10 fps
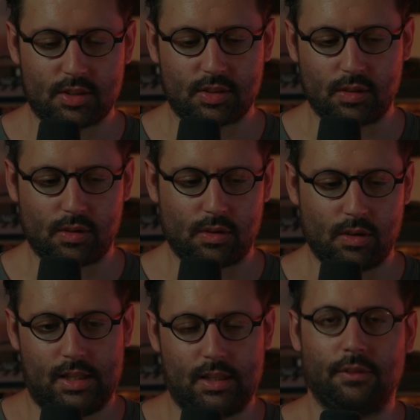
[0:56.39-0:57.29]
so
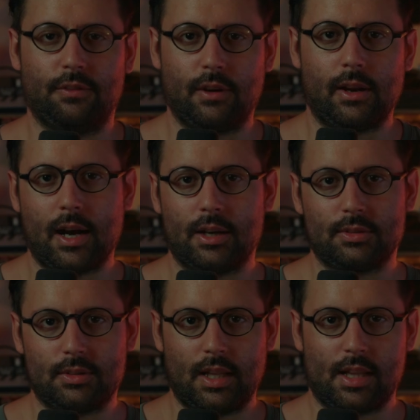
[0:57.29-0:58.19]
it's very hard
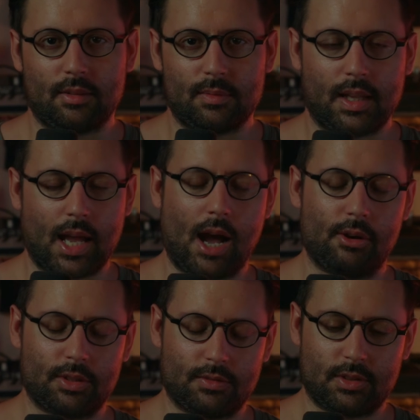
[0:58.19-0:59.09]
to take something
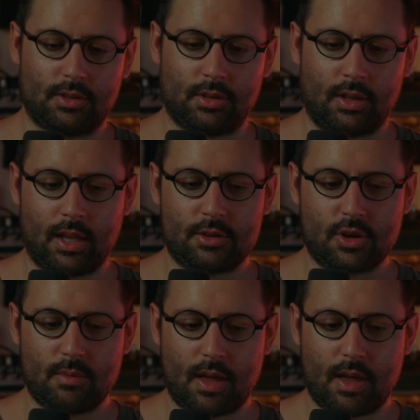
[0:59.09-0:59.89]
out of the kick drum